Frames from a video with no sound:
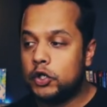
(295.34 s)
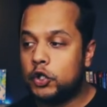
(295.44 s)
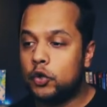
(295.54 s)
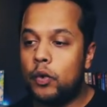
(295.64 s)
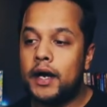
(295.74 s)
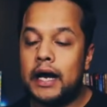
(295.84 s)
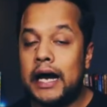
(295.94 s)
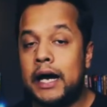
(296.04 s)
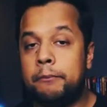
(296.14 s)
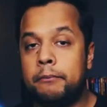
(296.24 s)
to what
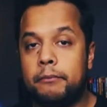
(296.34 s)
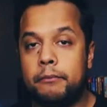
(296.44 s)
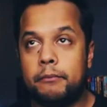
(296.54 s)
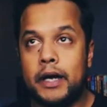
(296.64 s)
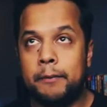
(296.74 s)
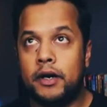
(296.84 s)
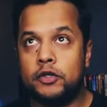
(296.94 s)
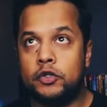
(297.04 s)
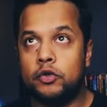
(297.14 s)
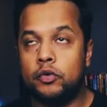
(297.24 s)
I'm
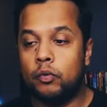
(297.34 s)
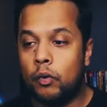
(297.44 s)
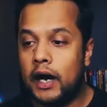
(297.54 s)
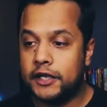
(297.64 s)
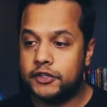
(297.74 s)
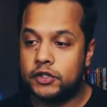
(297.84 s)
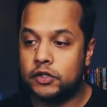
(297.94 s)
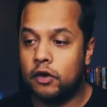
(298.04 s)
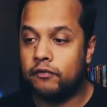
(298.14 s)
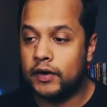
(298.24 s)
about to watch.
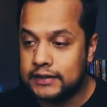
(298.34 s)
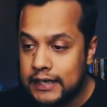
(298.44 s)
So for